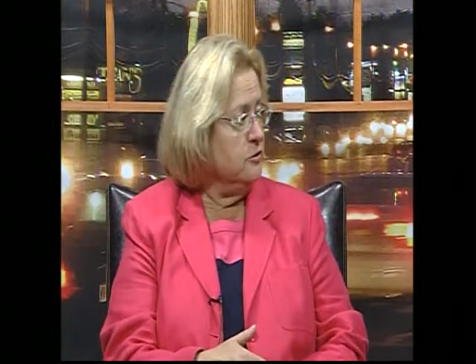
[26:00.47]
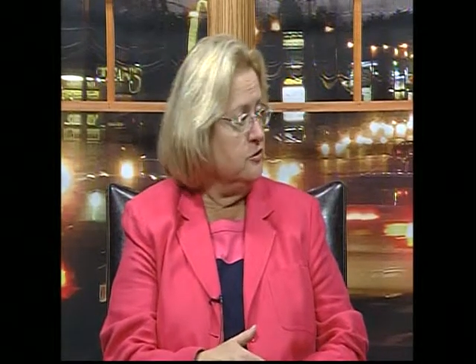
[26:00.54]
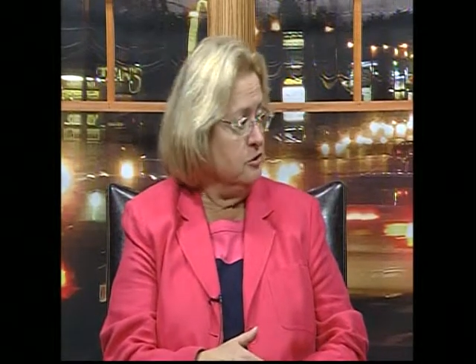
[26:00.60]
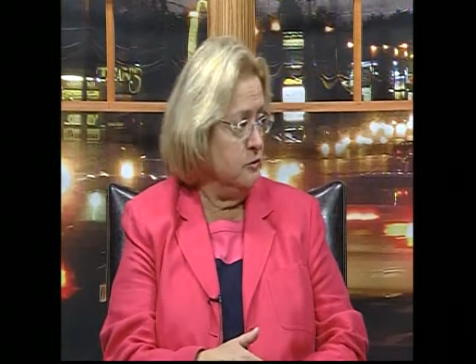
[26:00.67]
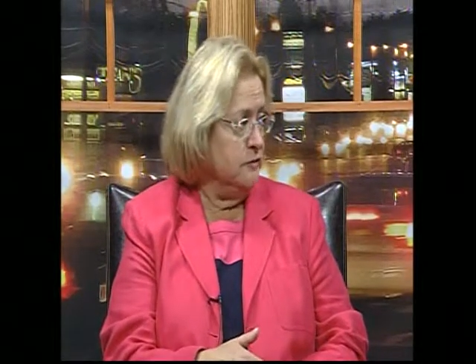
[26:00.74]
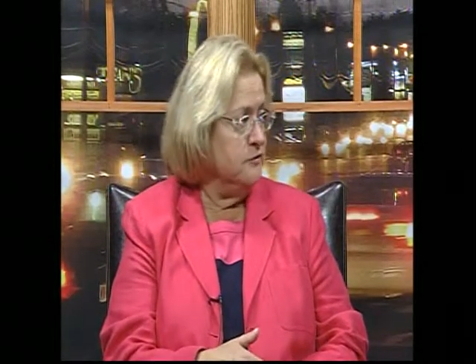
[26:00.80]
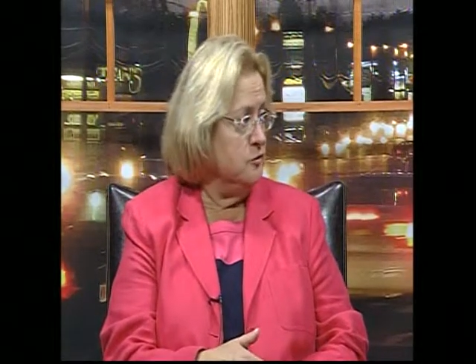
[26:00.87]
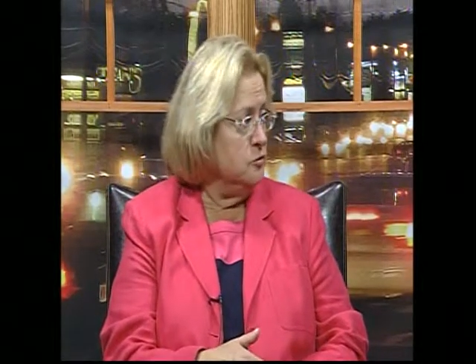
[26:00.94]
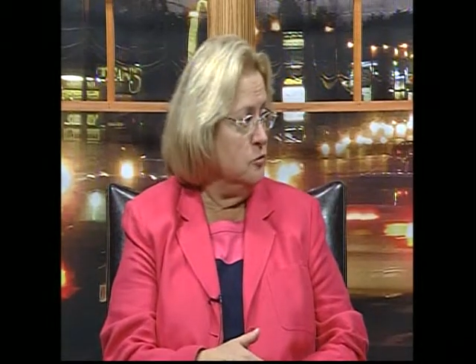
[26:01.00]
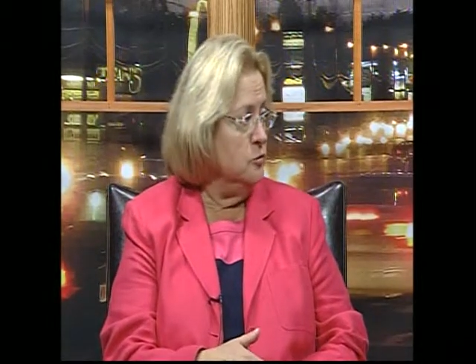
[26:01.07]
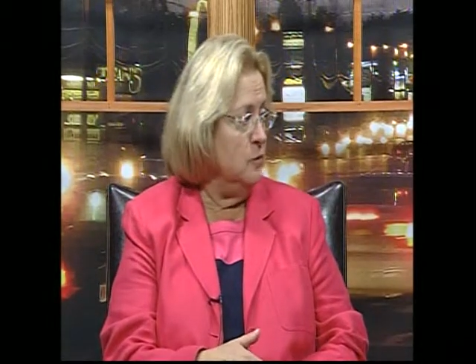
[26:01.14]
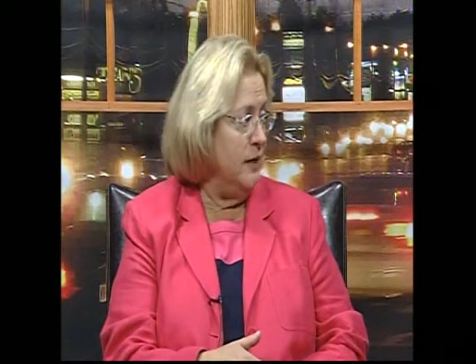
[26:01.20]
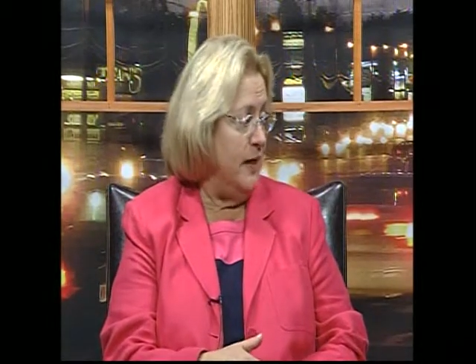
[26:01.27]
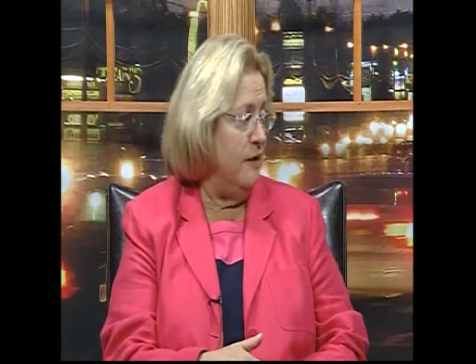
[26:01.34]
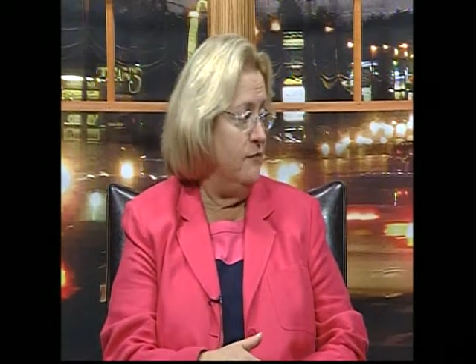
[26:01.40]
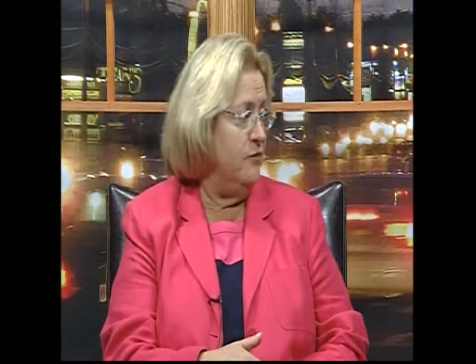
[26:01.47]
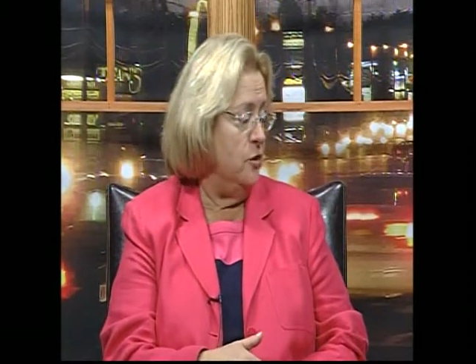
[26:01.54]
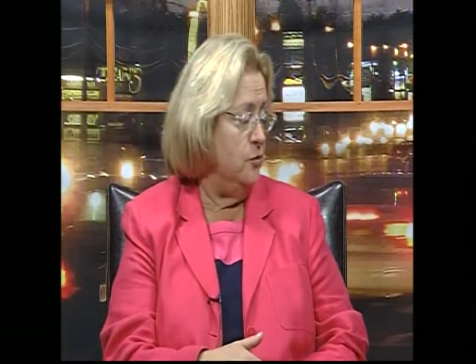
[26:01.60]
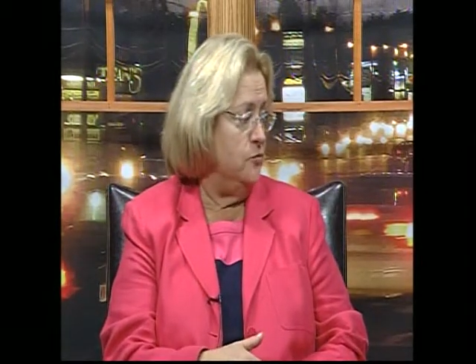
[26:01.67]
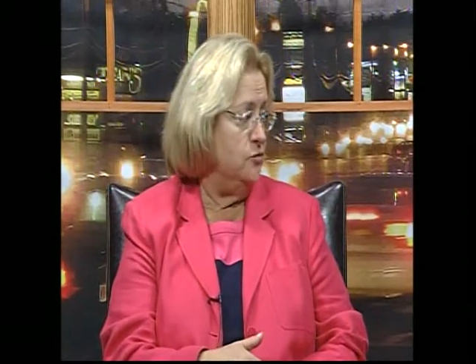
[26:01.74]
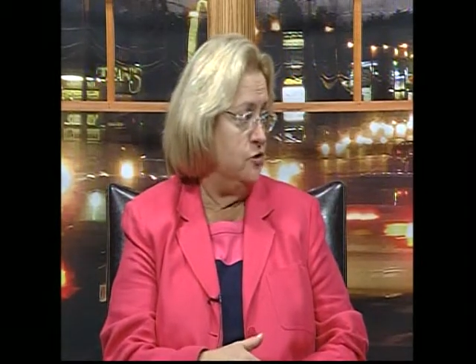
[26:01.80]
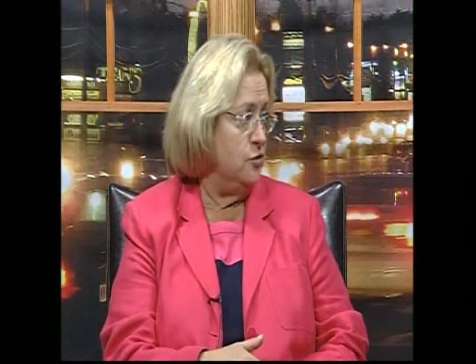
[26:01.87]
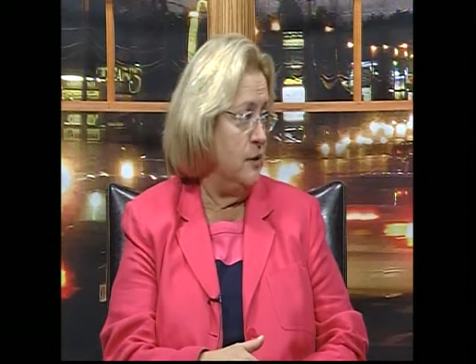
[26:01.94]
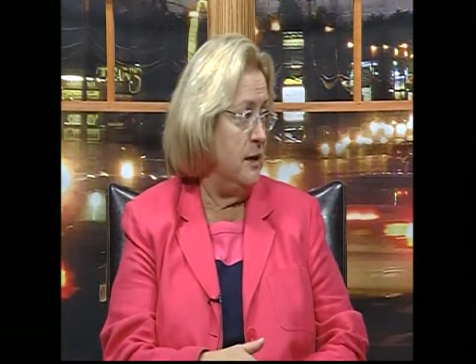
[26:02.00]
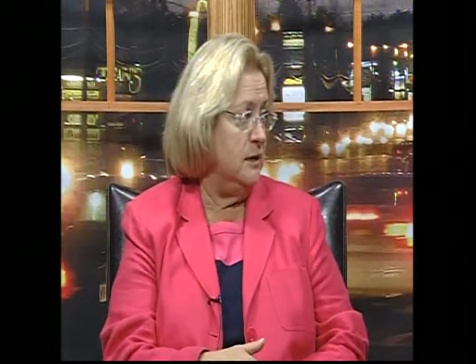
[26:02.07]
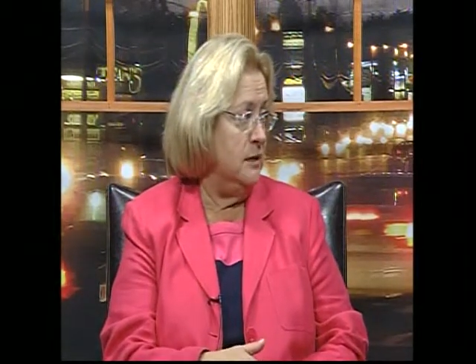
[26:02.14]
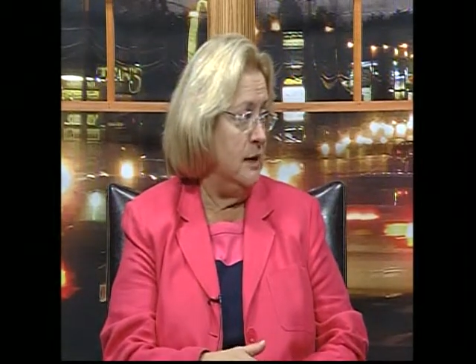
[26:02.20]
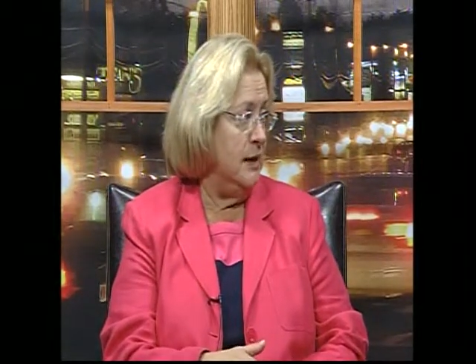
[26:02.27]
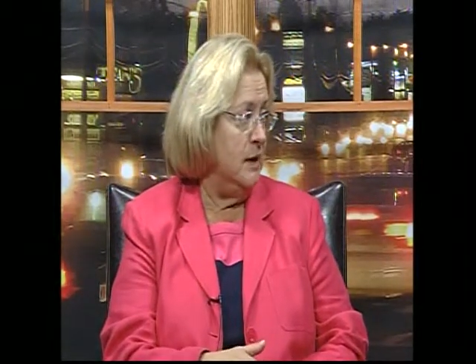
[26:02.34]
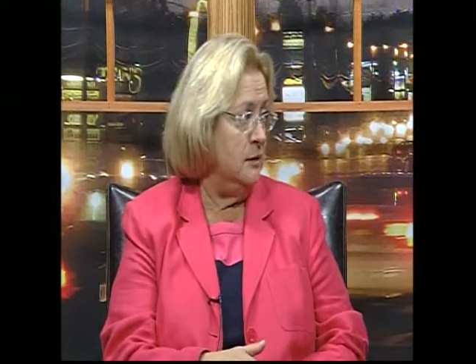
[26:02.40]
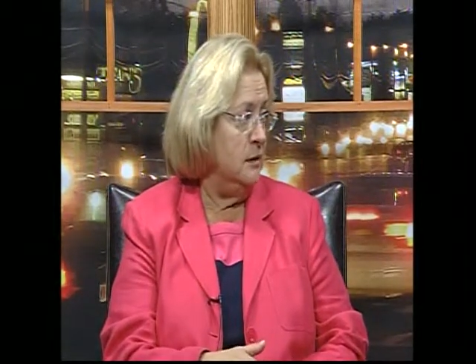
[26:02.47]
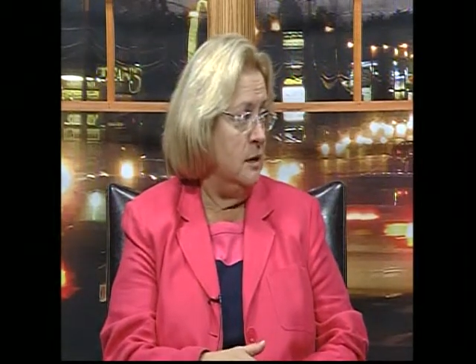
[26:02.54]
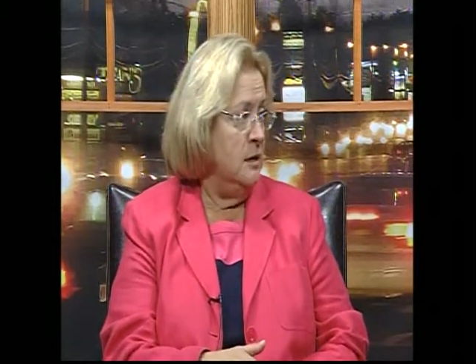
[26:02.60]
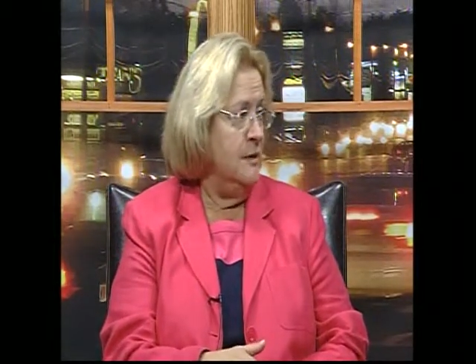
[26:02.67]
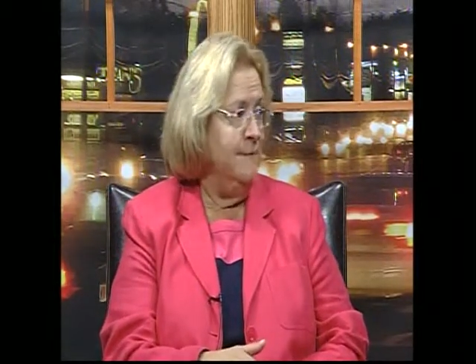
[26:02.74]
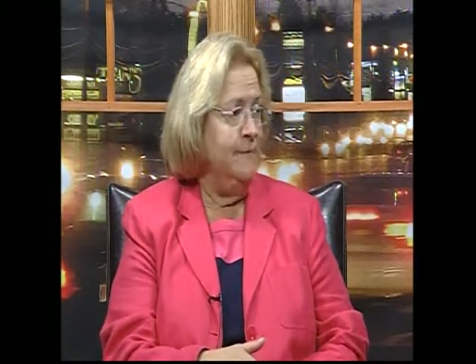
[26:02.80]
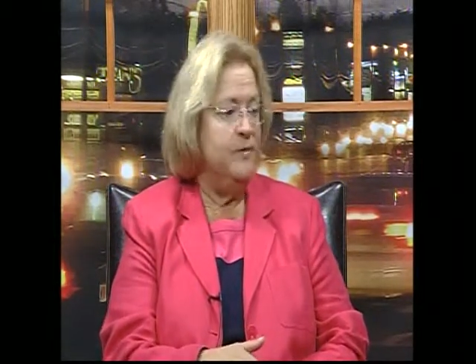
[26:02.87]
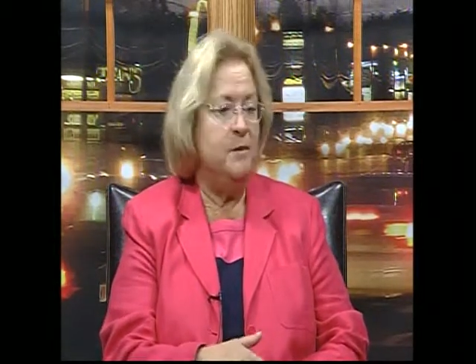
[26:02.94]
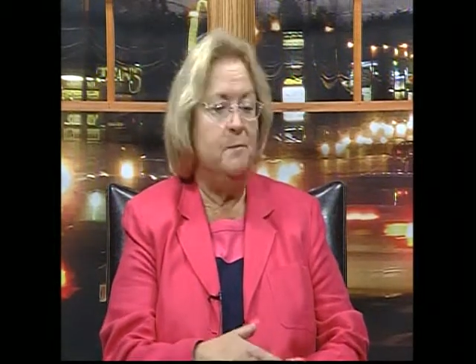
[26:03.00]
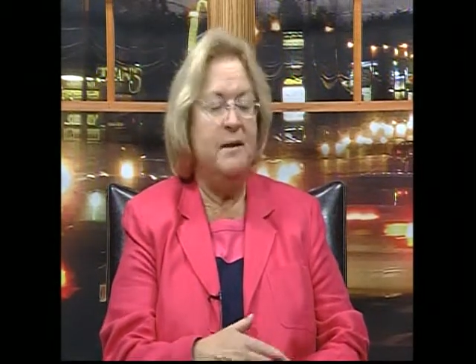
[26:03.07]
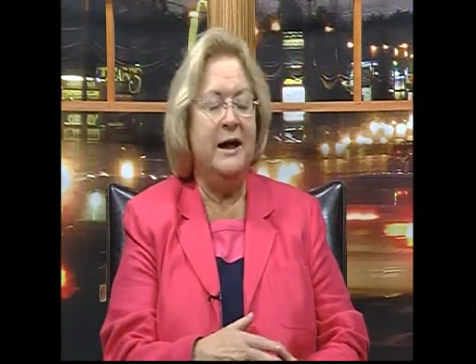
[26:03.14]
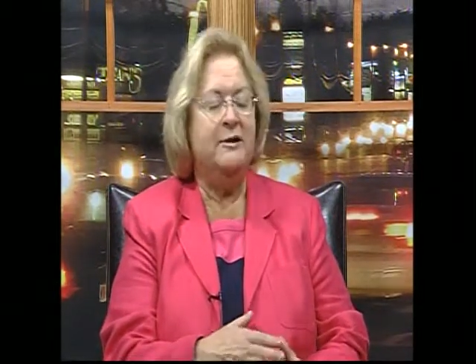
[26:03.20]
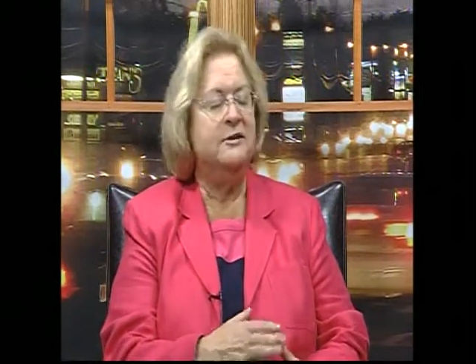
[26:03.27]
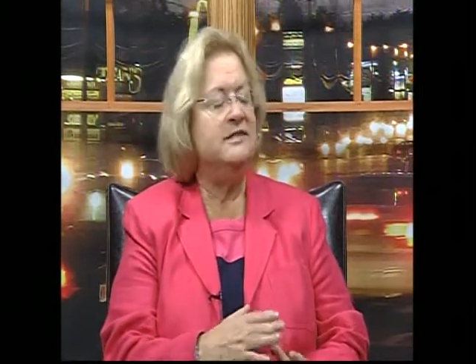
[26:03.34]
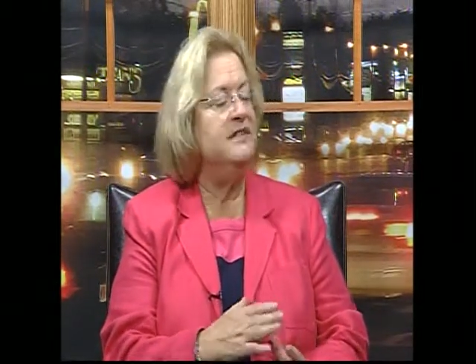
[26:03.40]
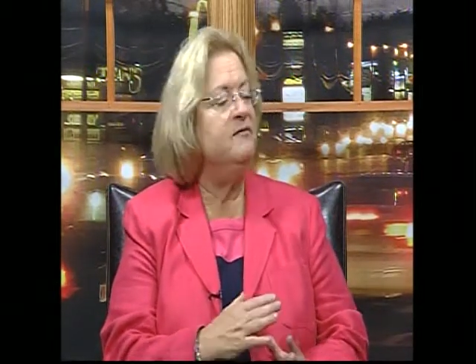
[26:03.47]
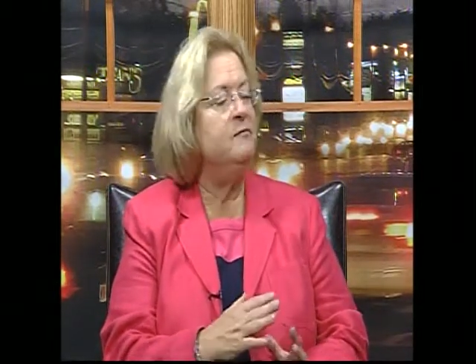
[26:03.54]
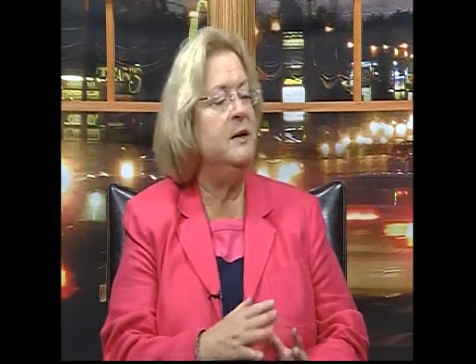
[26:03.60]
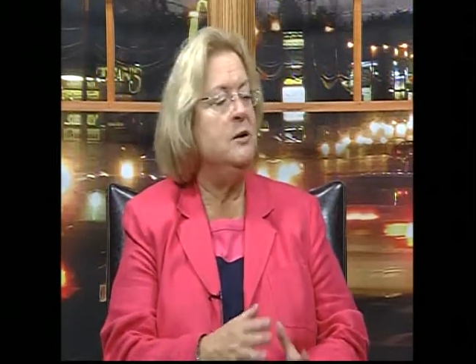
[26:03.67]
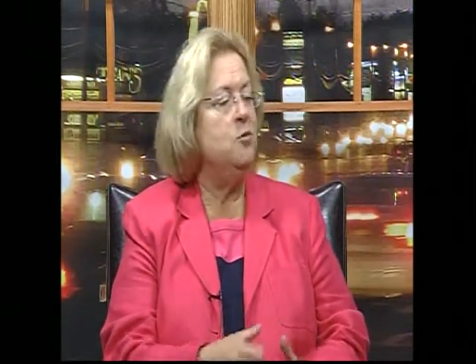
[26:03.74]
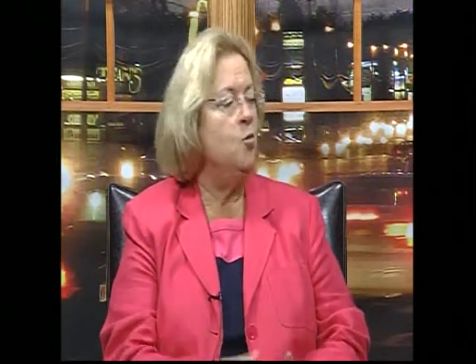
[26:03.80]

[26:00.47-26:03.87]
or two of school we'll have those straightened out. The parents have been